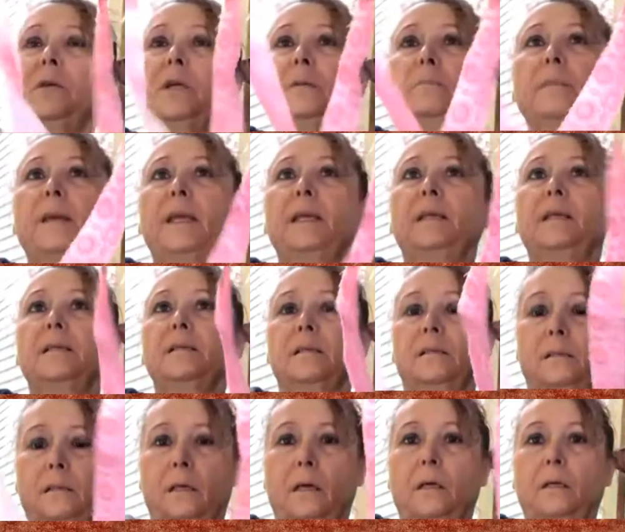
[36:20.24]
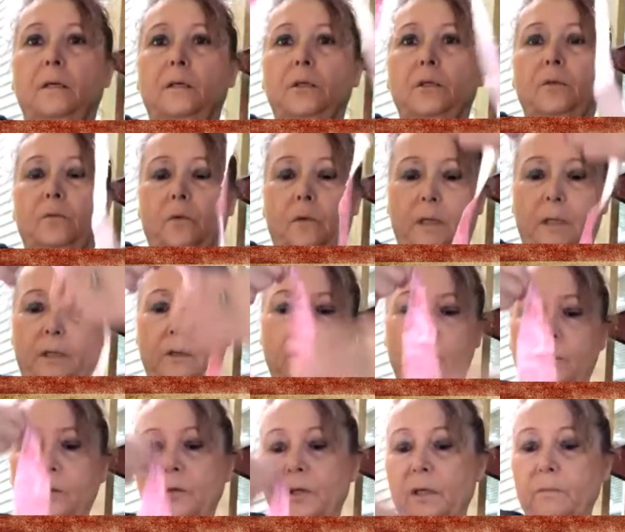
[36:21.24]
can make these as long as you want,
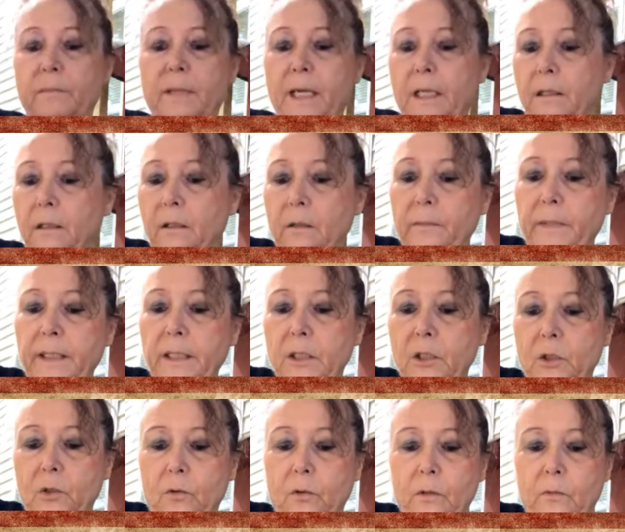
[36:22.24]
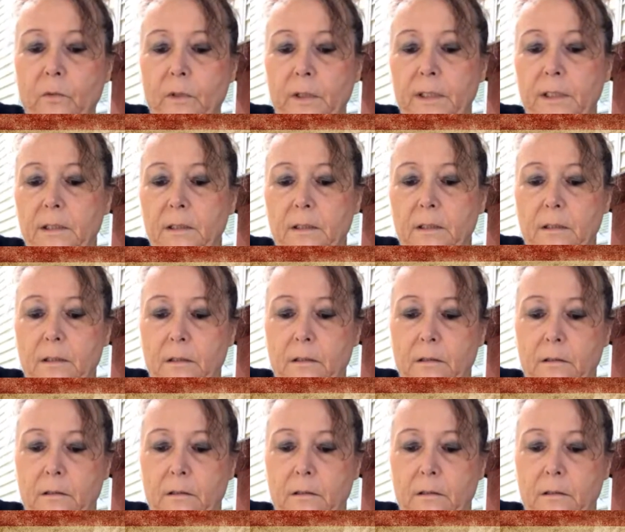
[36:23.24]
or you can make little bitty short ones.